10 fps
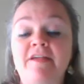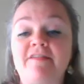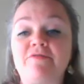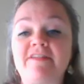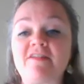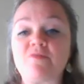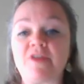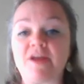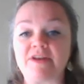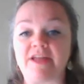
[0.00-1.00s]
So this is what
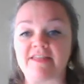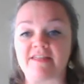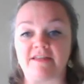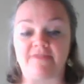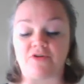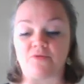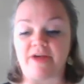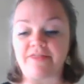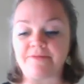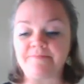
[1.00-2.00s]
I would like to leave you
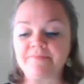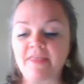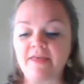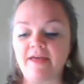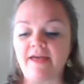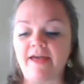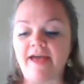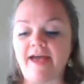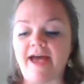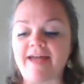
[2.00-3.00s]
with.
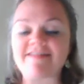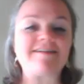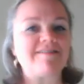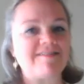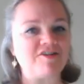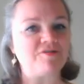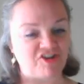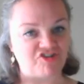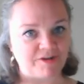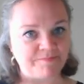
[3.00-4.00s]
As a
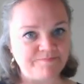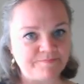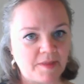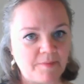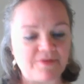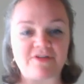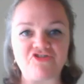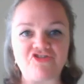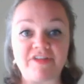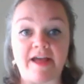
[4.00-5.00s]
consideration,
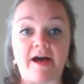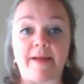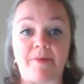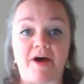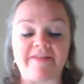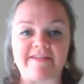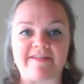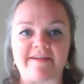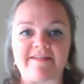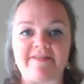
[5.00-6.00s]
potentially a
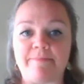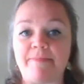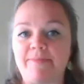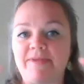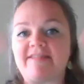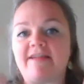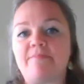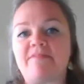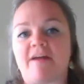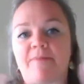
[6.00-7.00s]
hypothesis that maybe
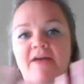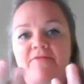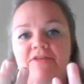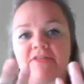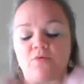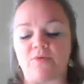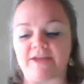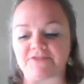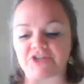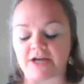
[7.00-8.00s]
sums up everything that we
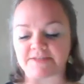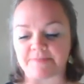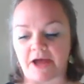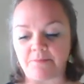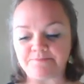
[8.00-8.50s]
have talked about.